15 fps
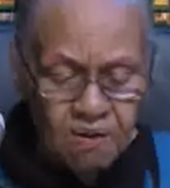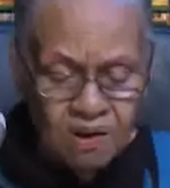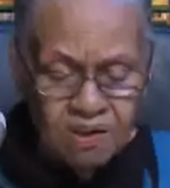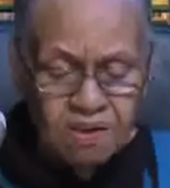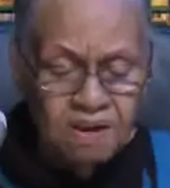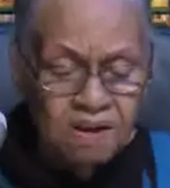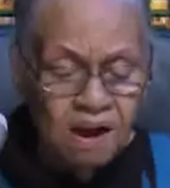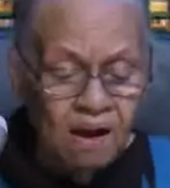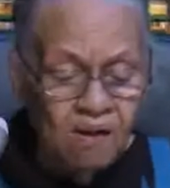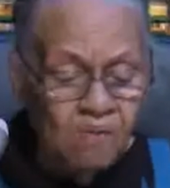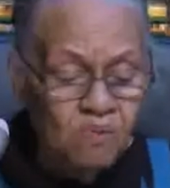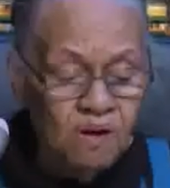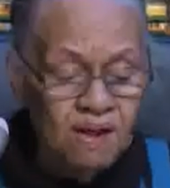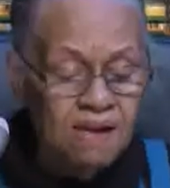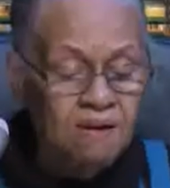You know,
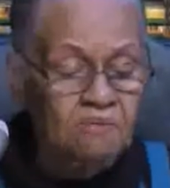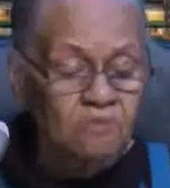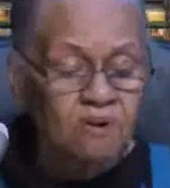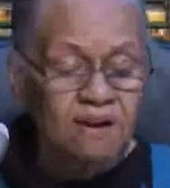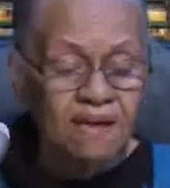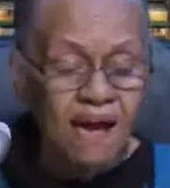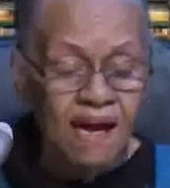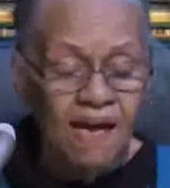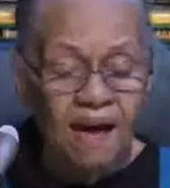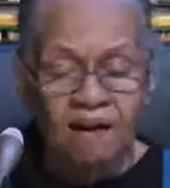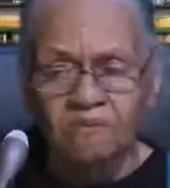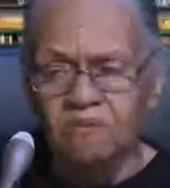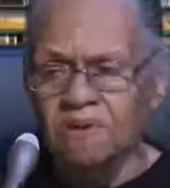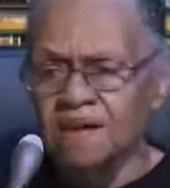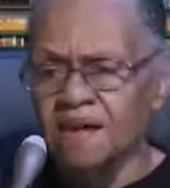we we
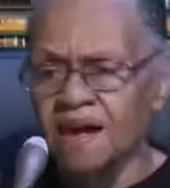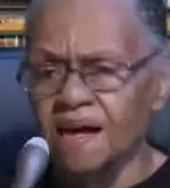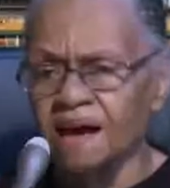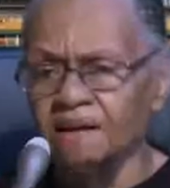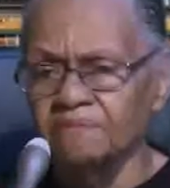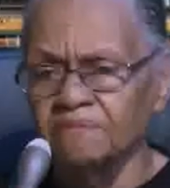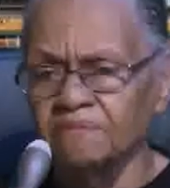have we have